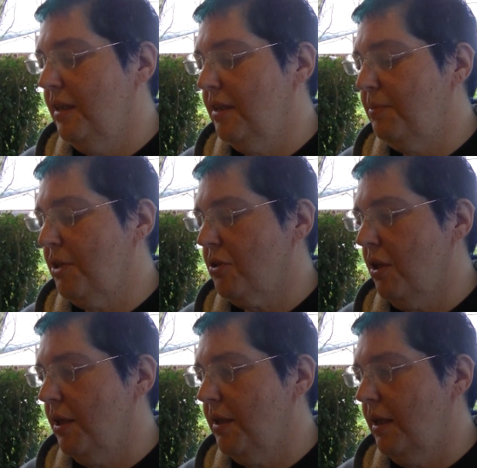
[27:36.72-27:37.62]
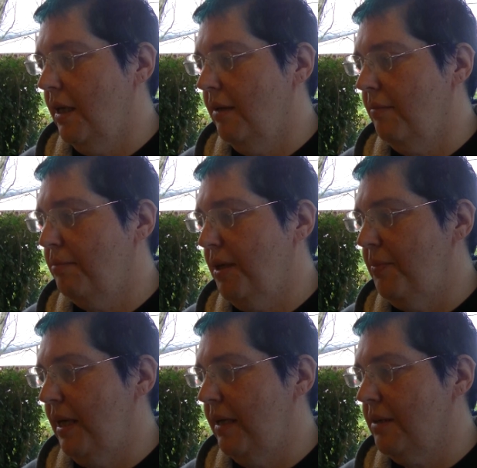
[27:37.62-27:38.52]
special on
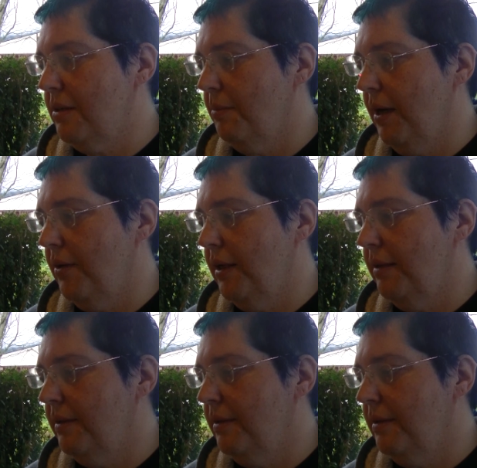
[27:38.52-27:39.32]
PBS about it.